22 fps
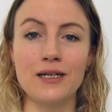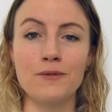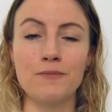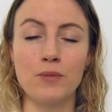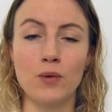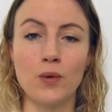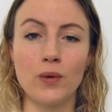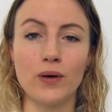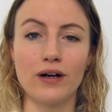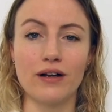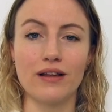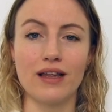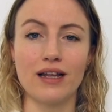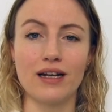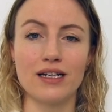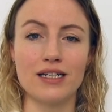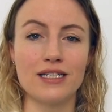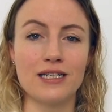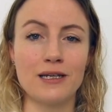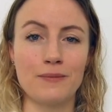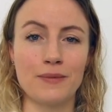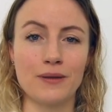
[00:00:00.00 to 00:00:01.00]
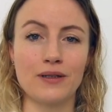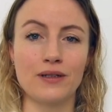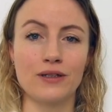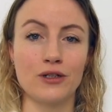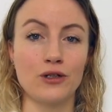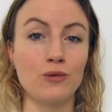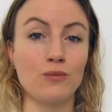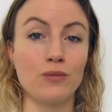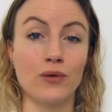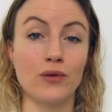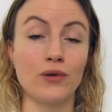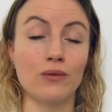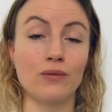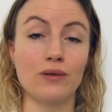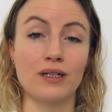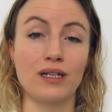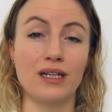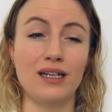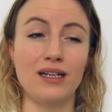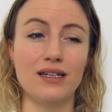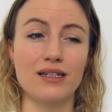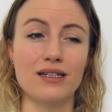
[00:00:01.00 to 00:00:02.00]
more than a typical new mother would
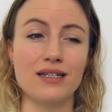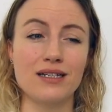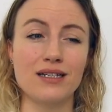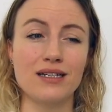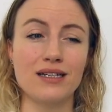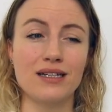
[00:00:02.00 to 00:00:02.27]
need.